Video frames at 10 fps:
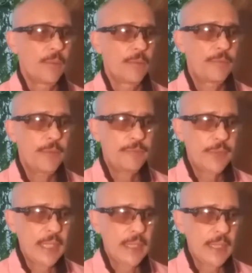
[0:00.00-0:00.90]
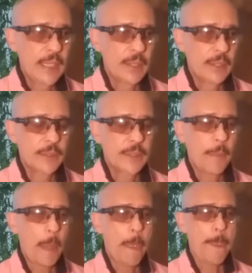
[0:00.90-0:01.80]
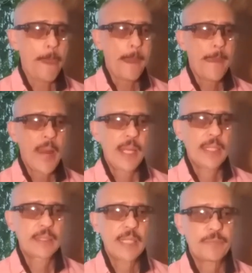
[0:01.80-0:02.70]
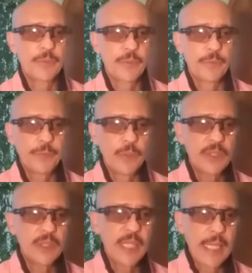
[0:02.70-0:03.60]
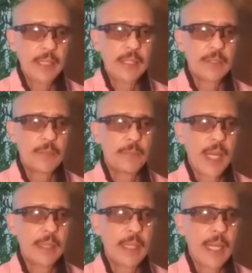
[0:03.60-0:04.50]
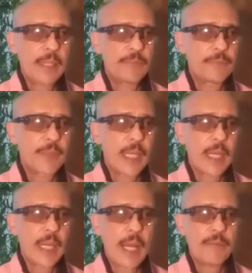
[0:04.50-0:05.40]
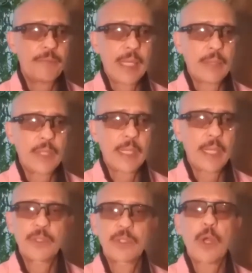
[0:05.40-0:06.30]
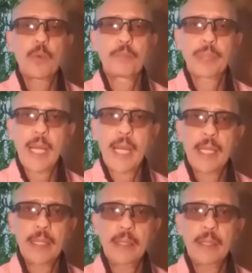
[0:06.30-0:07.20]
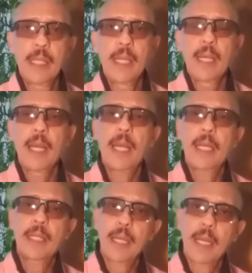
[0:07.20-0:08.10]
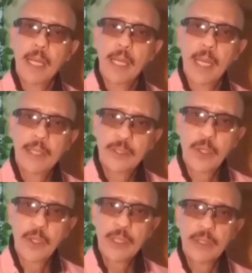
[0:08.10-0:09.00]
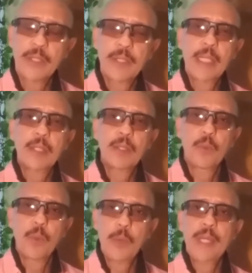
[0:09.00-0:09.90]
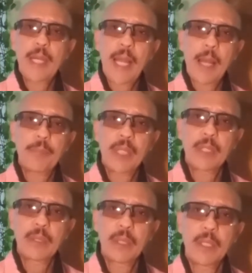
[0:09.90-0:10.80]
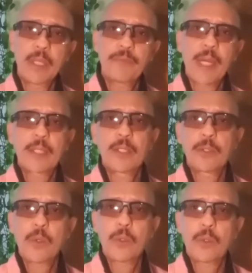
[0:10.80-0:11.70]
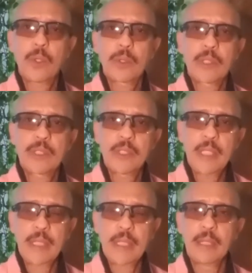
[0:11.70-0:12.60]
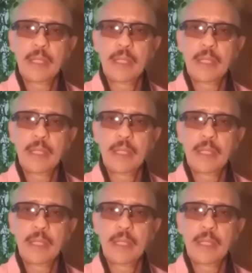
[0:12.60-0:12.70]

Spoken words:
50 years is that for the first 10 years of my life, I found out I was going blind, and I started to think of what would happen if I could no longer see.